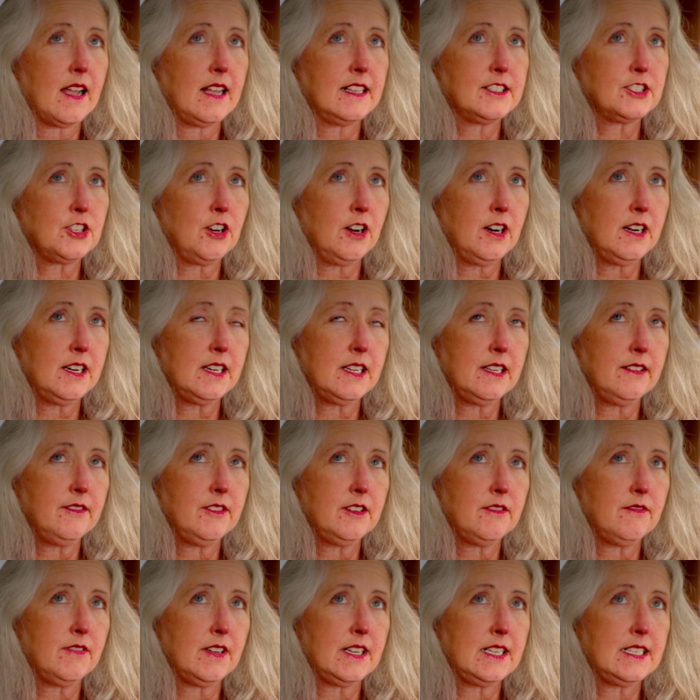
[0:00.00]
It's hard to give
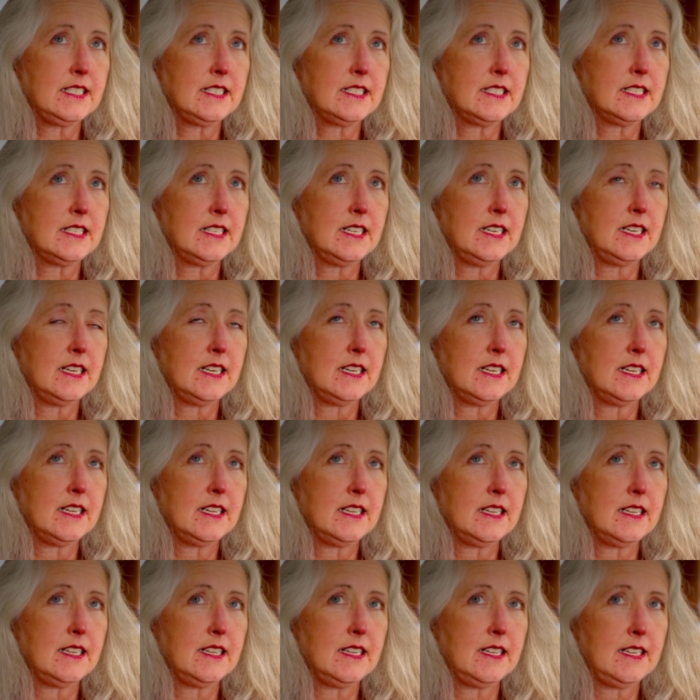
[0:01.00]
advice to
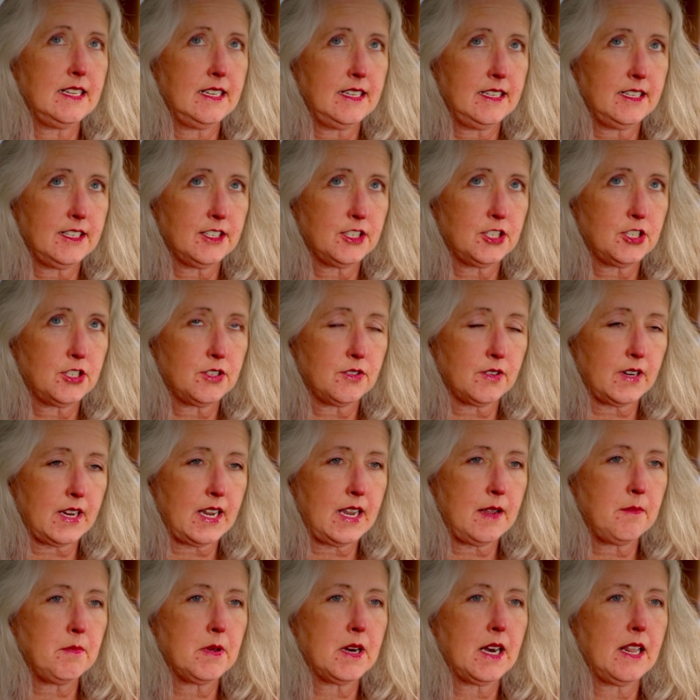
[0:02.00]

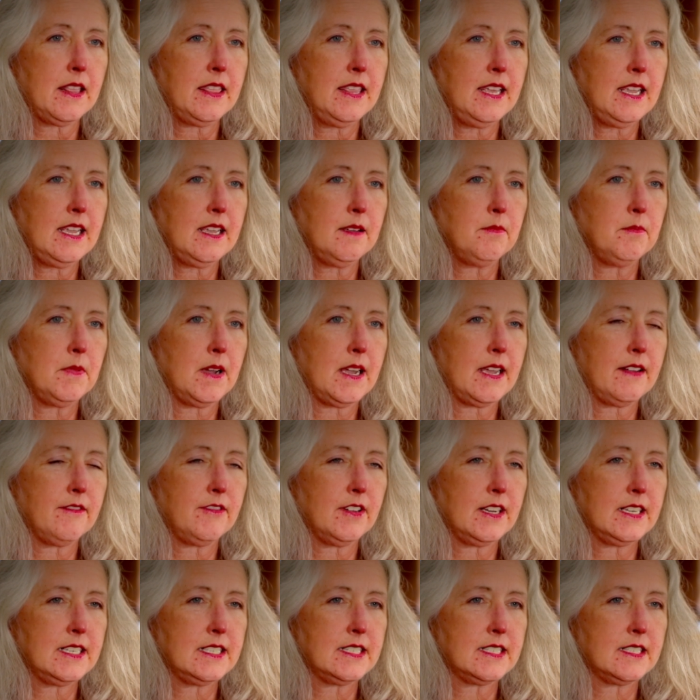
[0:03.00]
industry, but I think my
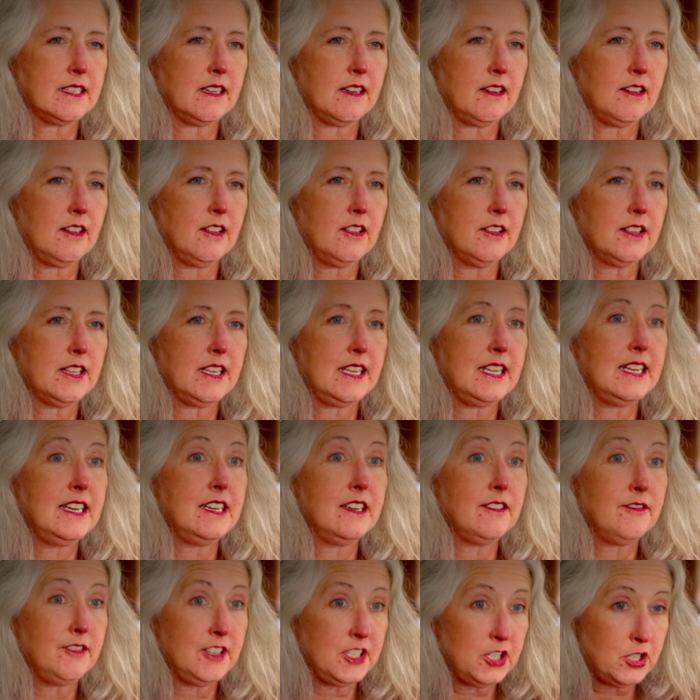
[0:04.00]
advice to all the
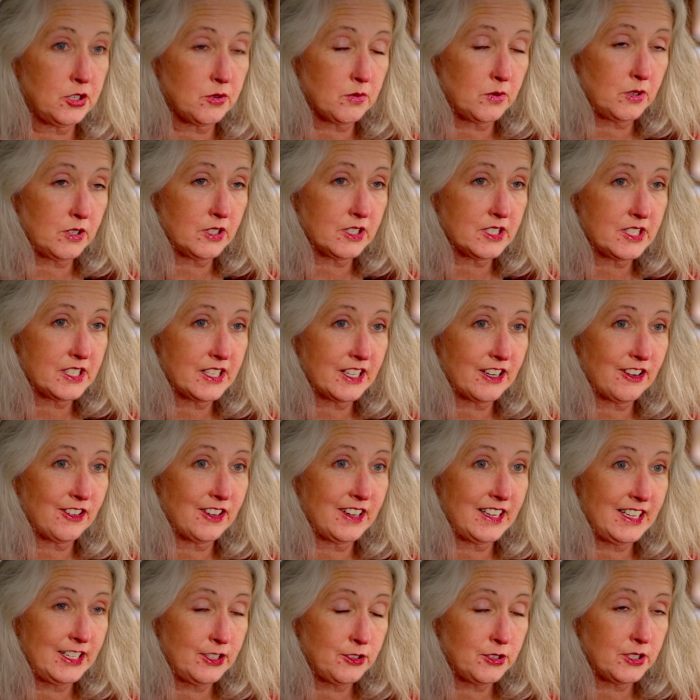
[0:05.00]
individuals that are
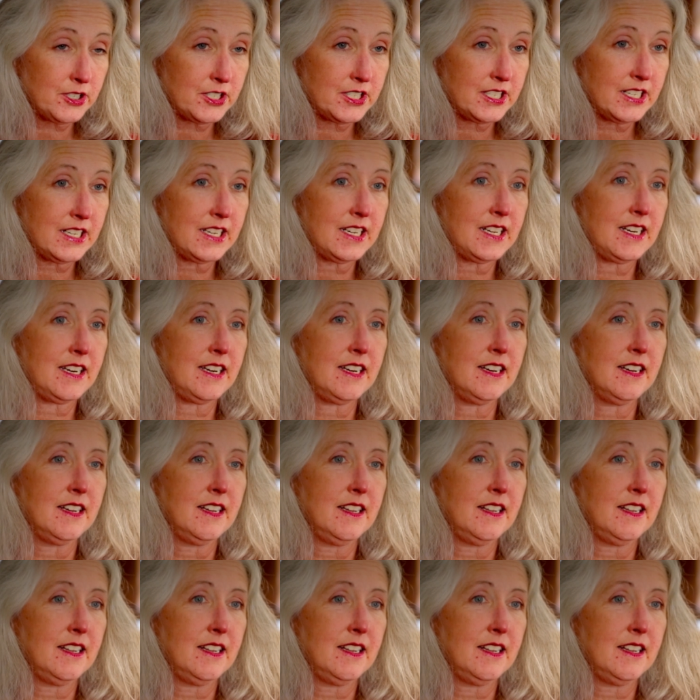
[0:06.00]
interested in